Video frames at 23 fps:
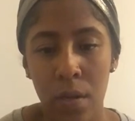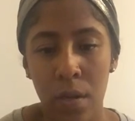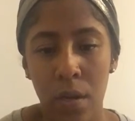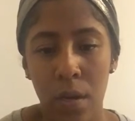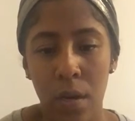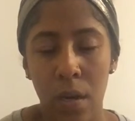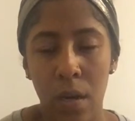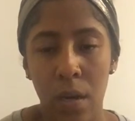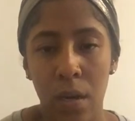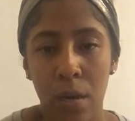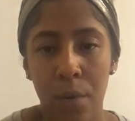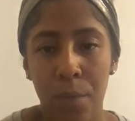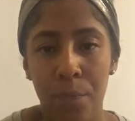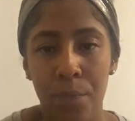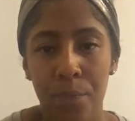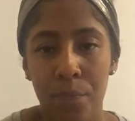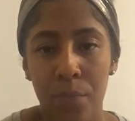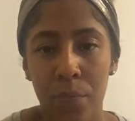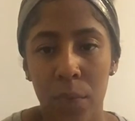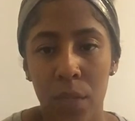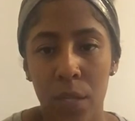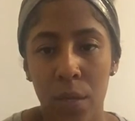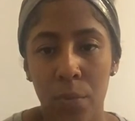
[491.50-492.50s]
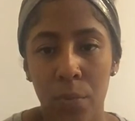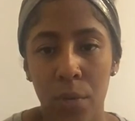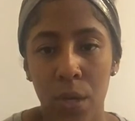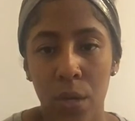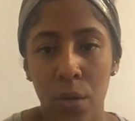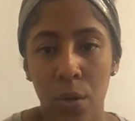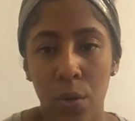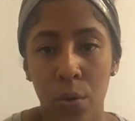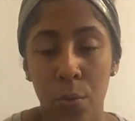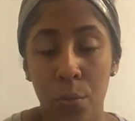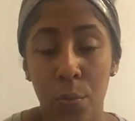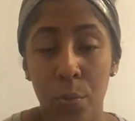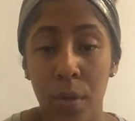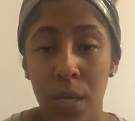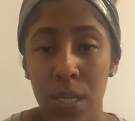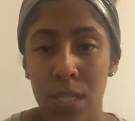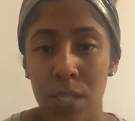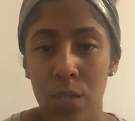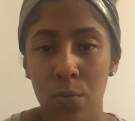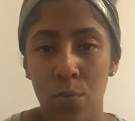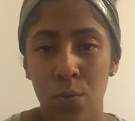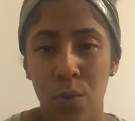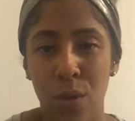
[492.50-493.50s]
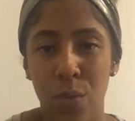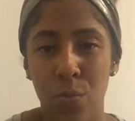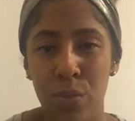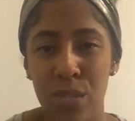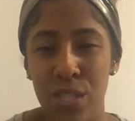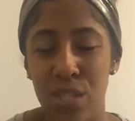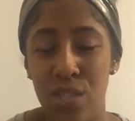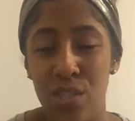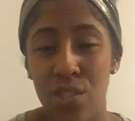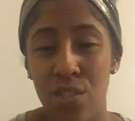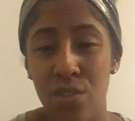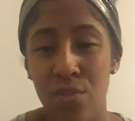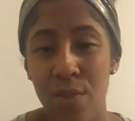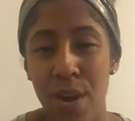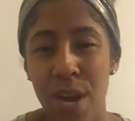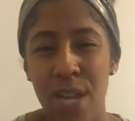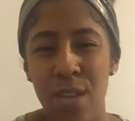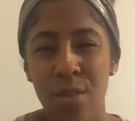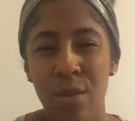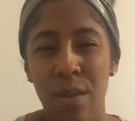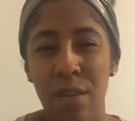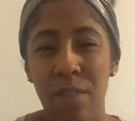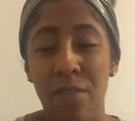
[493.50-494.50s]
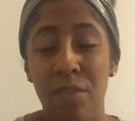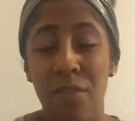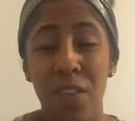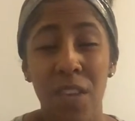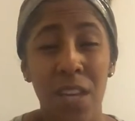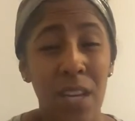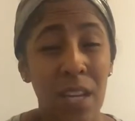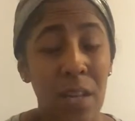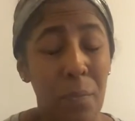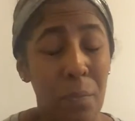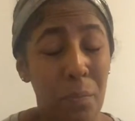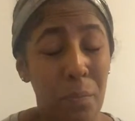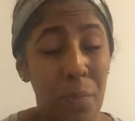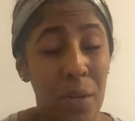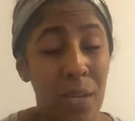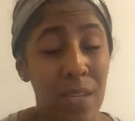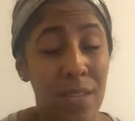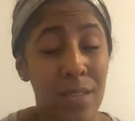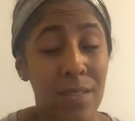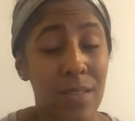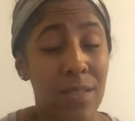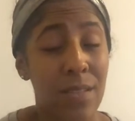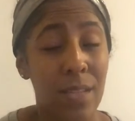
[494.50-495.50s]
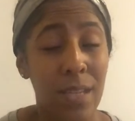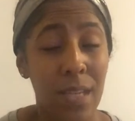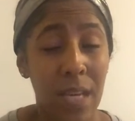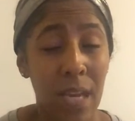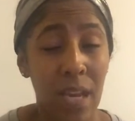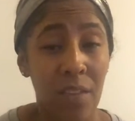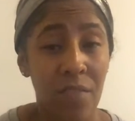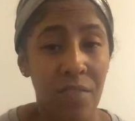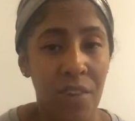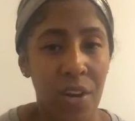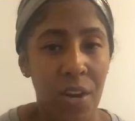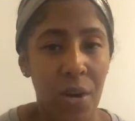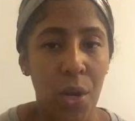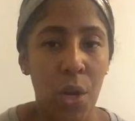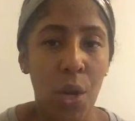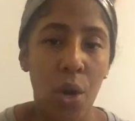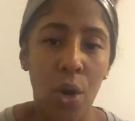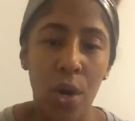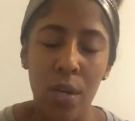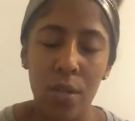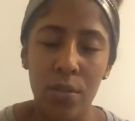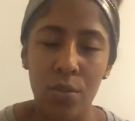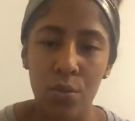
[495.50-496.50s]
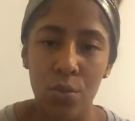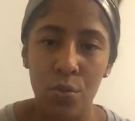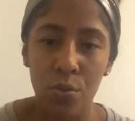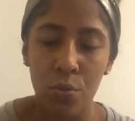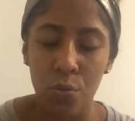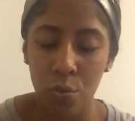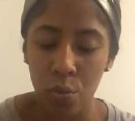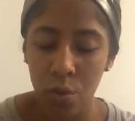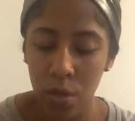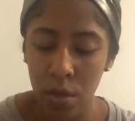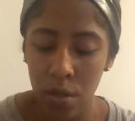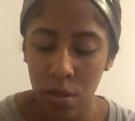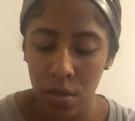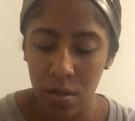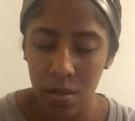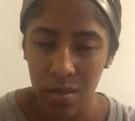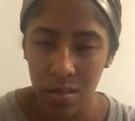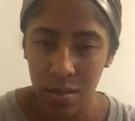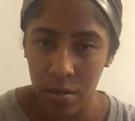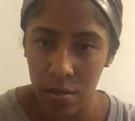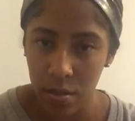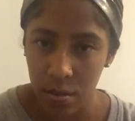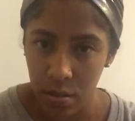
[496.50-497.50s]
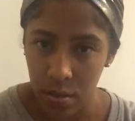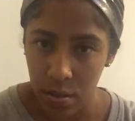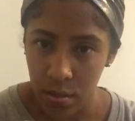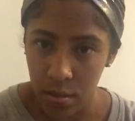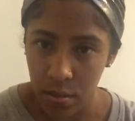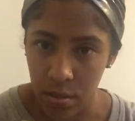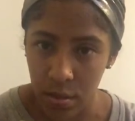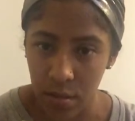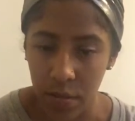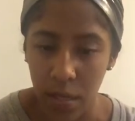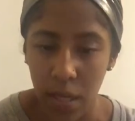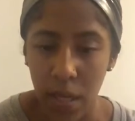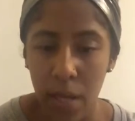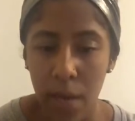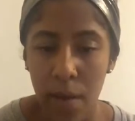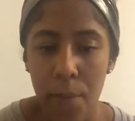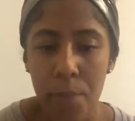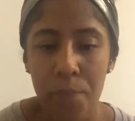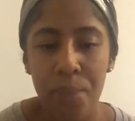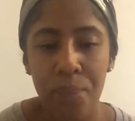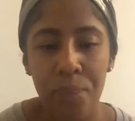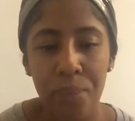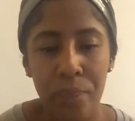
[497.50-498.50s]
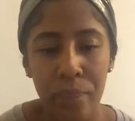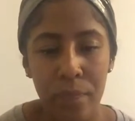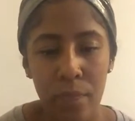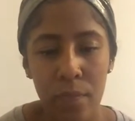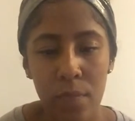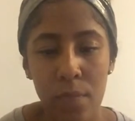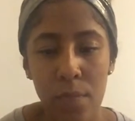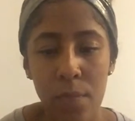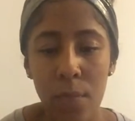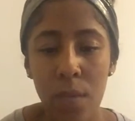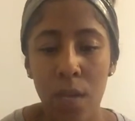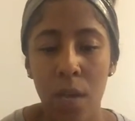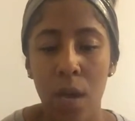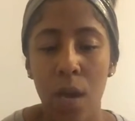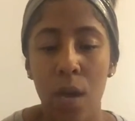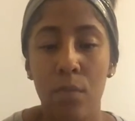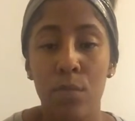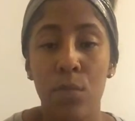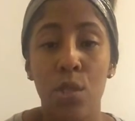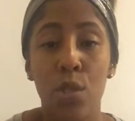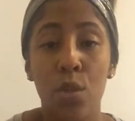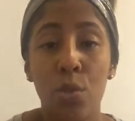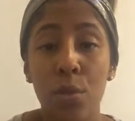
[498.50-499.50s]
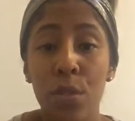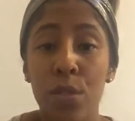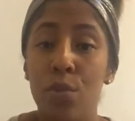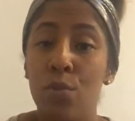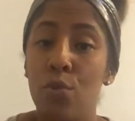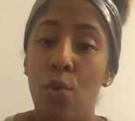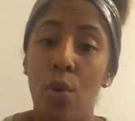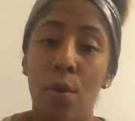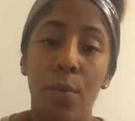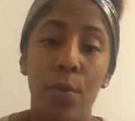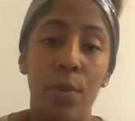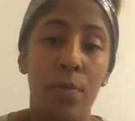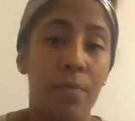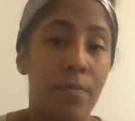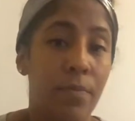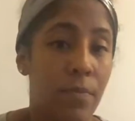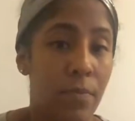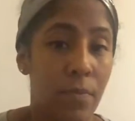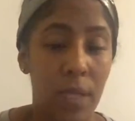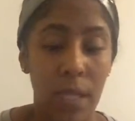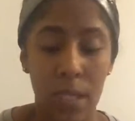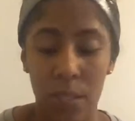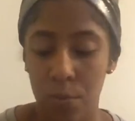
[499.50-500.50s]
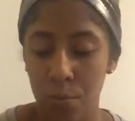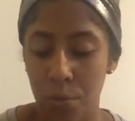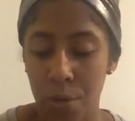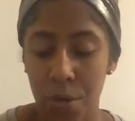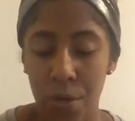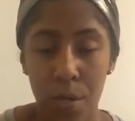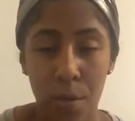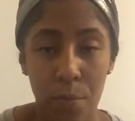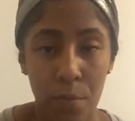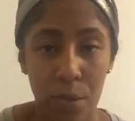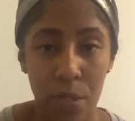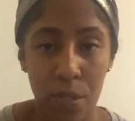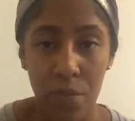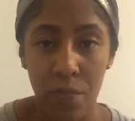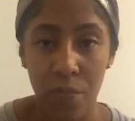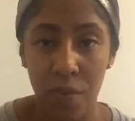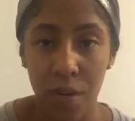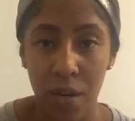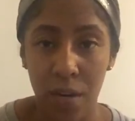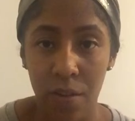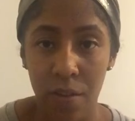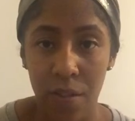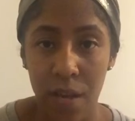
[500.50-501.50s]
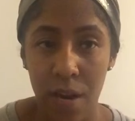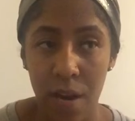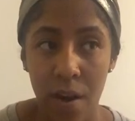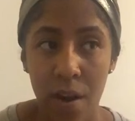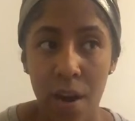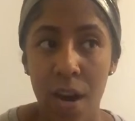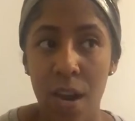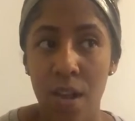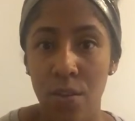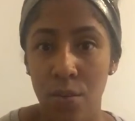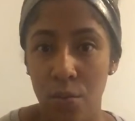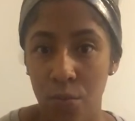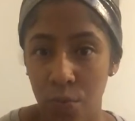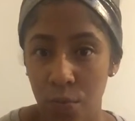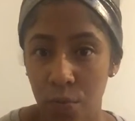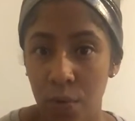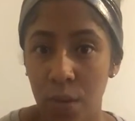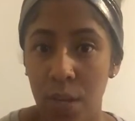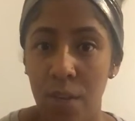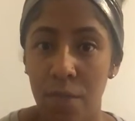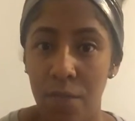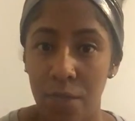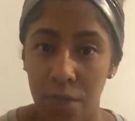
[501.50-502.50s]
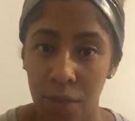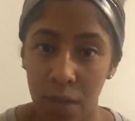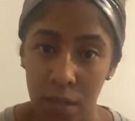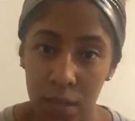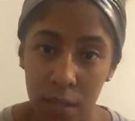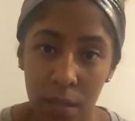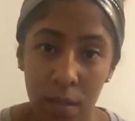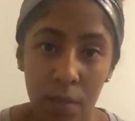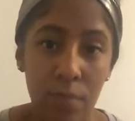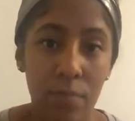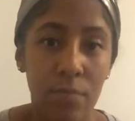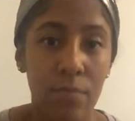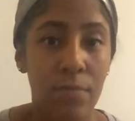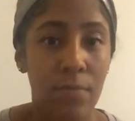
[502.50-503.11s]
Then we go to +1, which is thready. You can feel it, but it's again very hard to get. 2 is normal. That's where you can put your finger there and you can feel it.